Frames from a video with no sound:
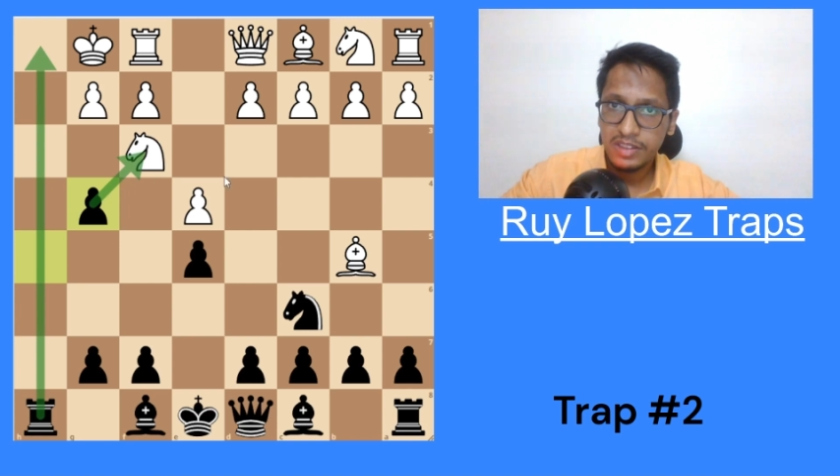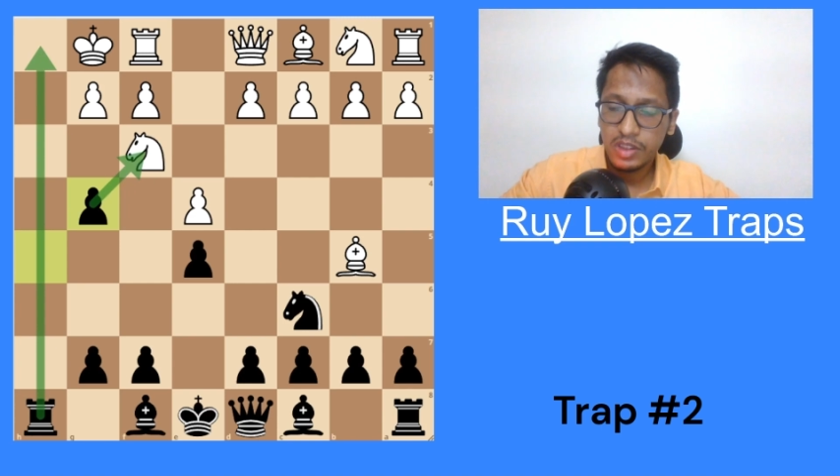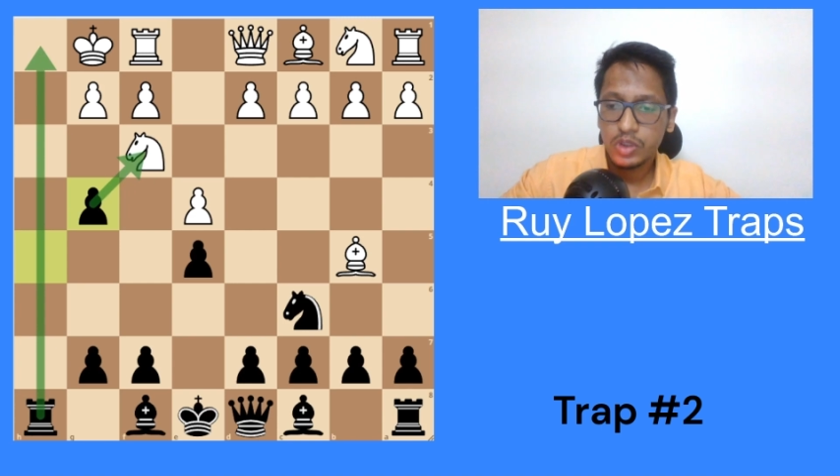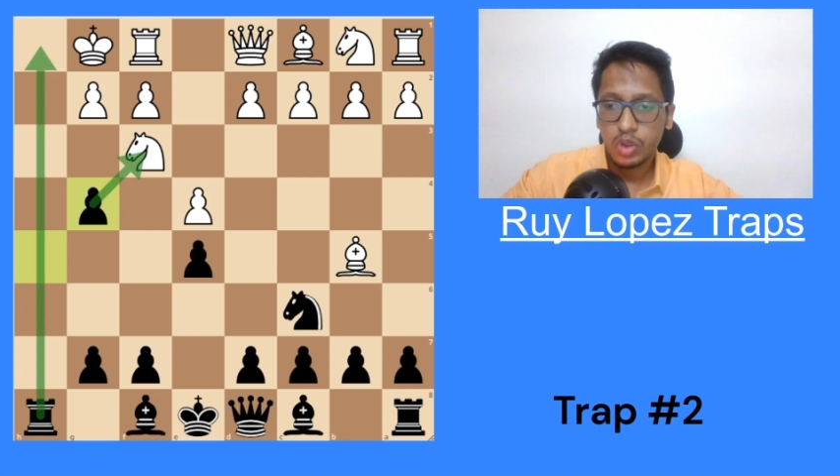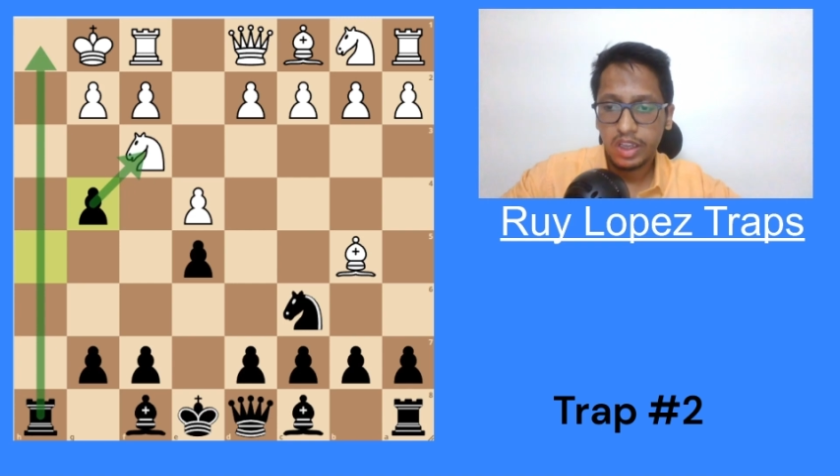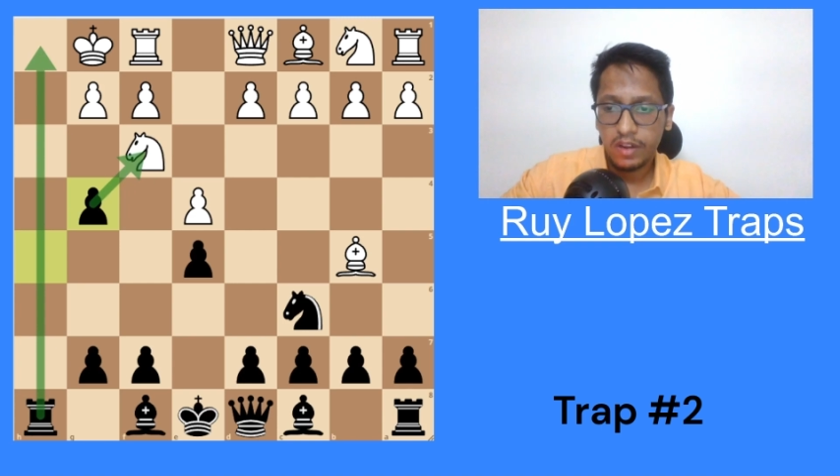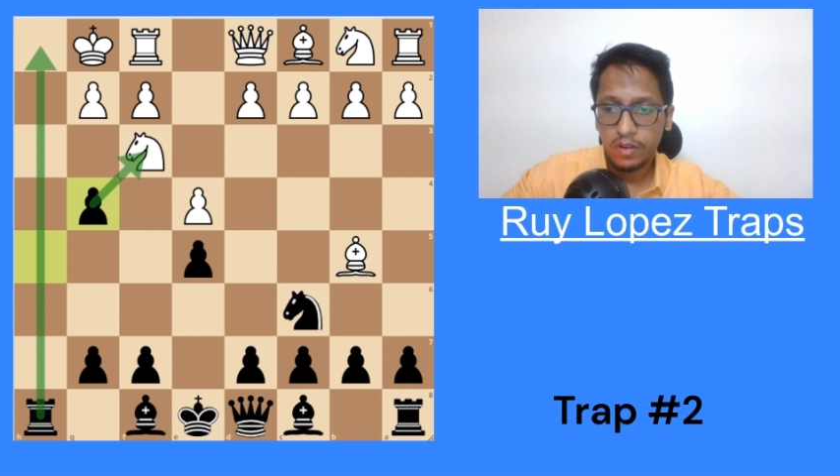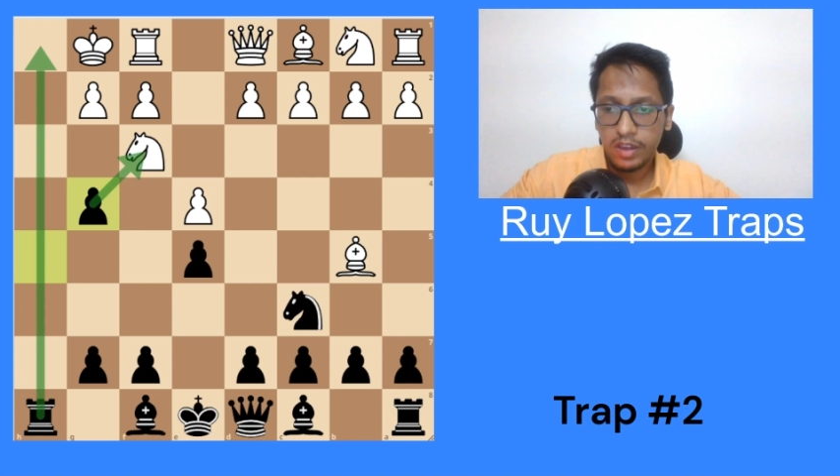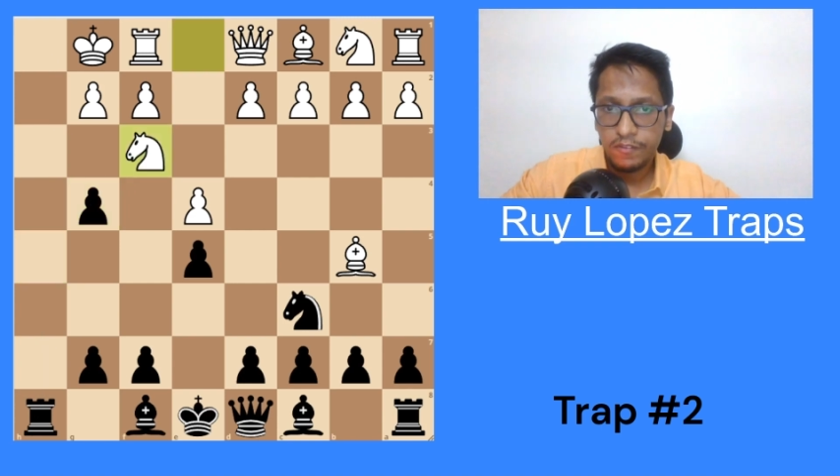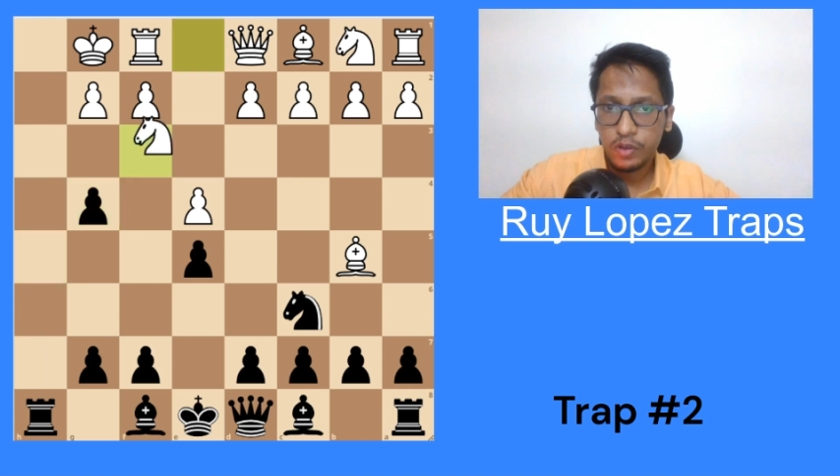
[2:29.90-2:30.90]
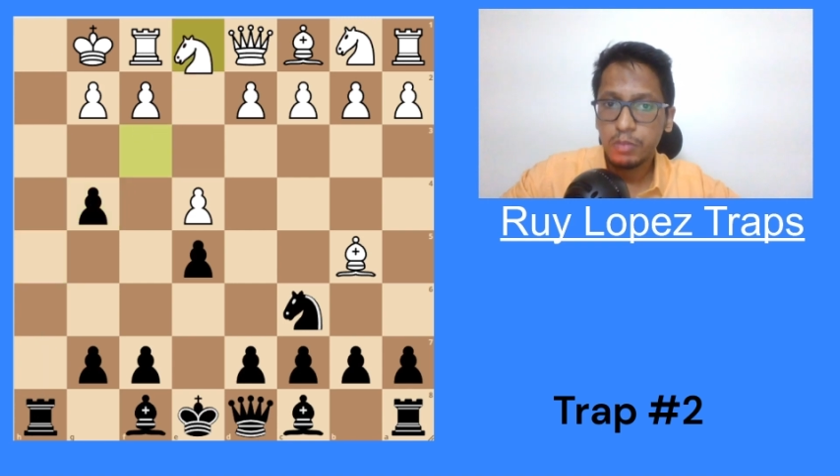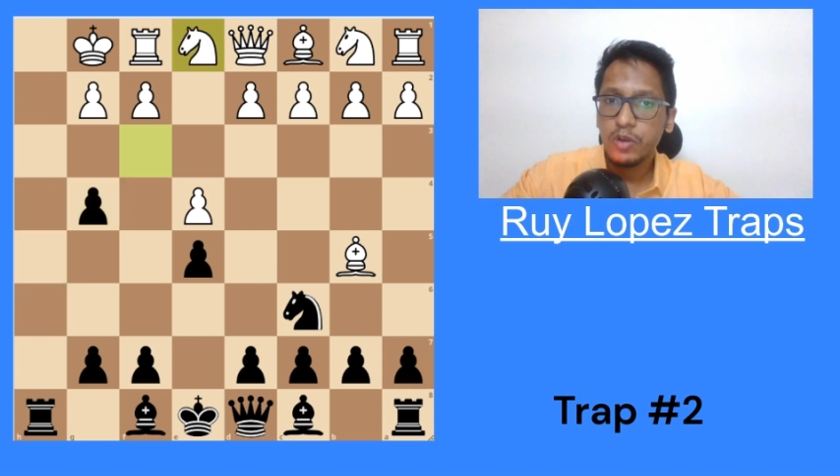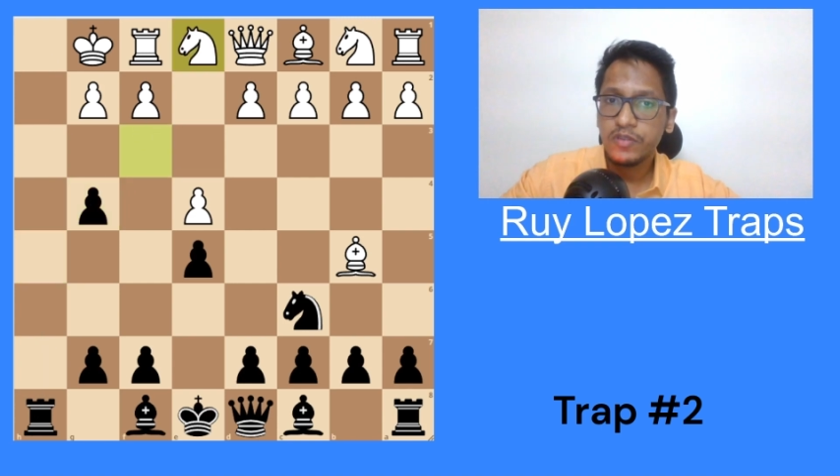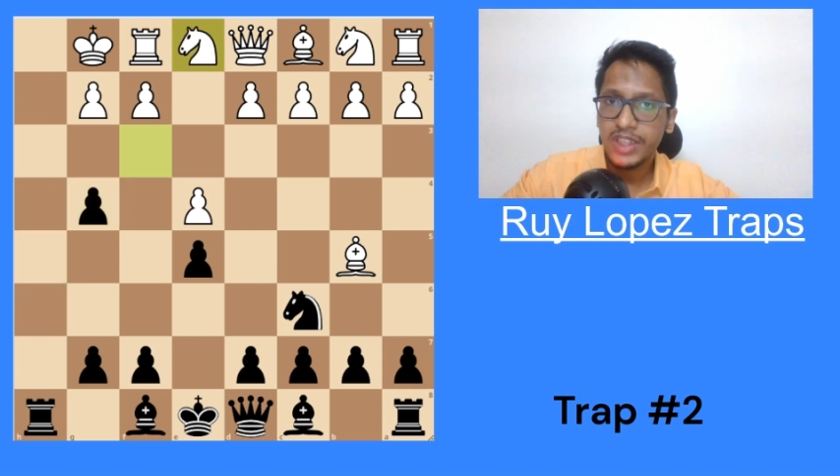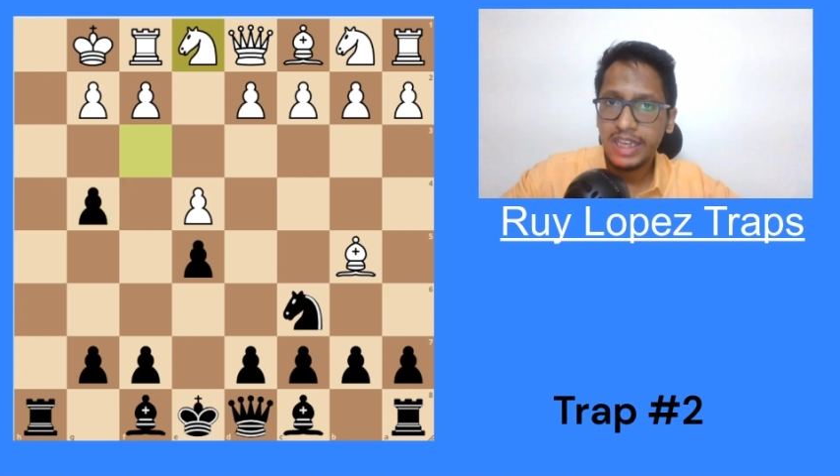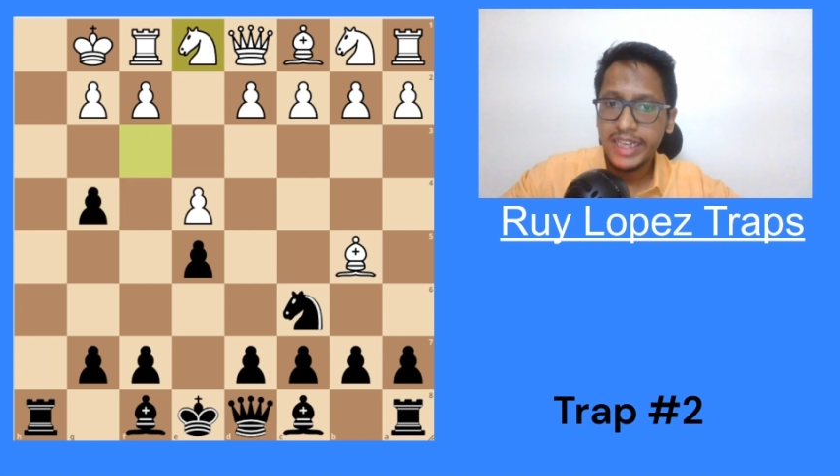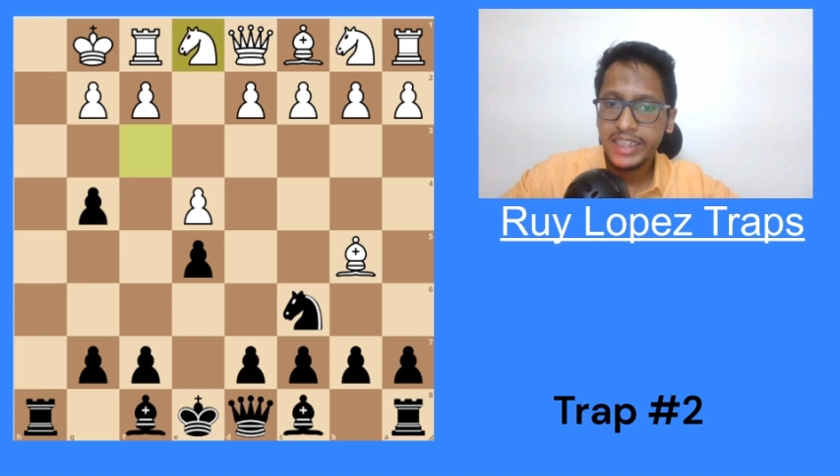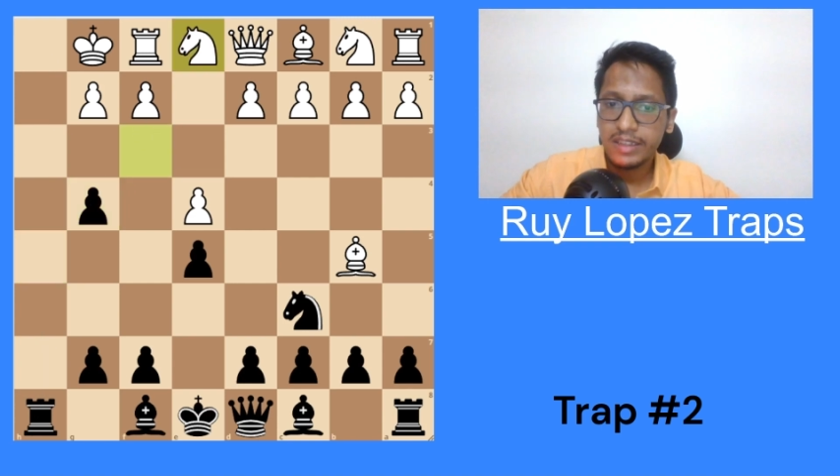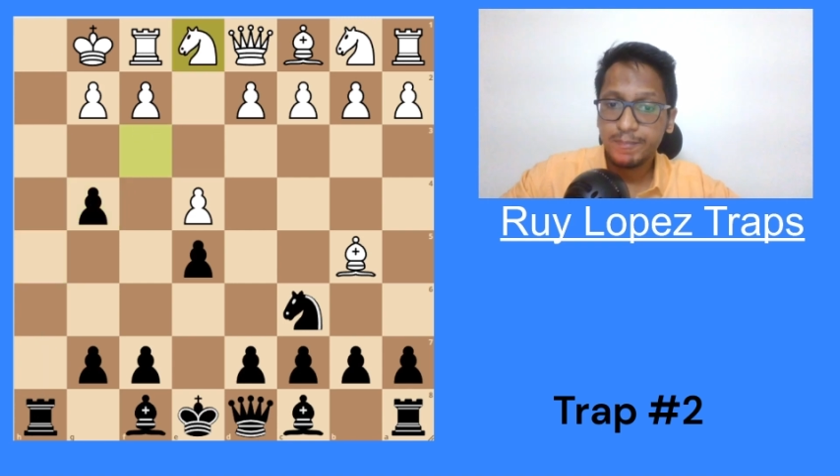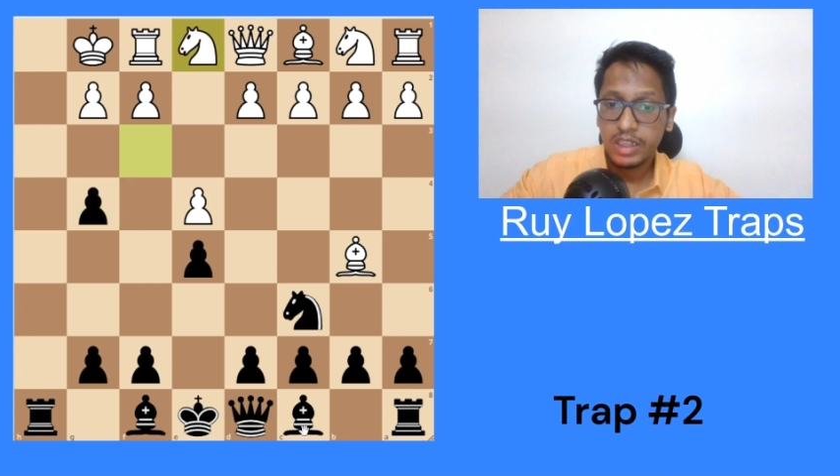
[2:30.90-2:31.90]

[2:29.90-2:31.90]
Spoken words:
So if you move the knight,